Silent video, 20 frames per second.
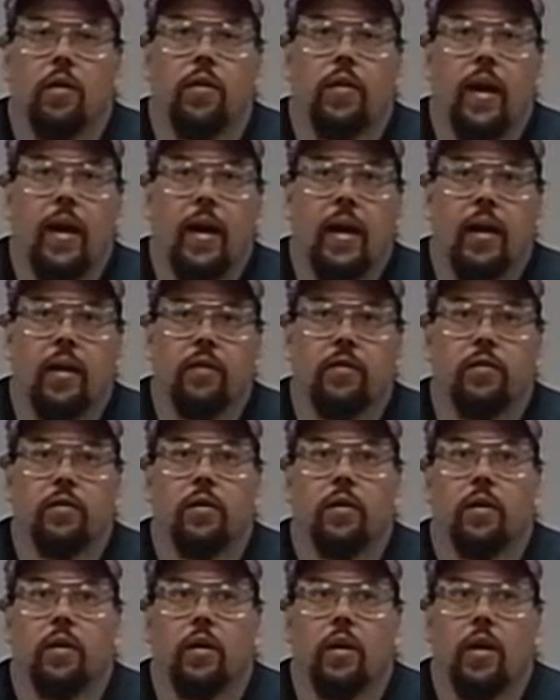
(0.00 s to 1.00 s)
that
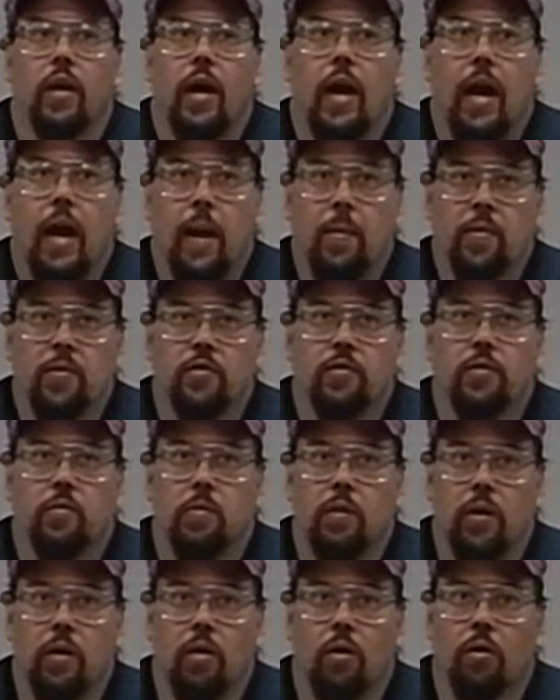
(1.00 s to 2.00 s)
happens to
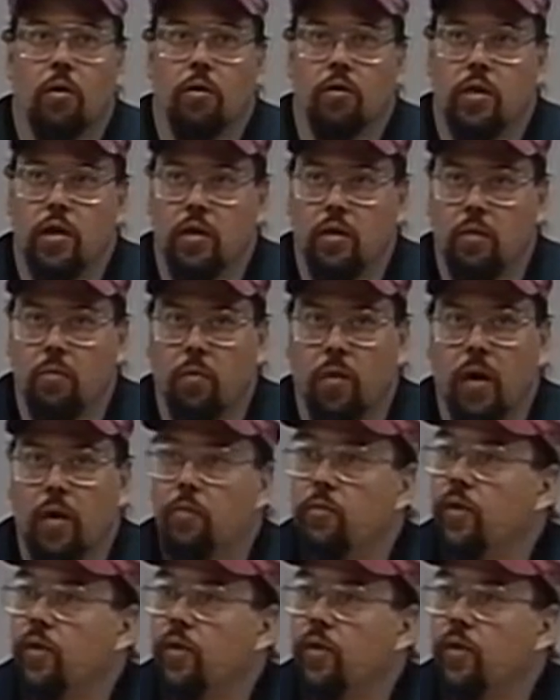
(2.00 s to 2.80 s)
be on RTTY.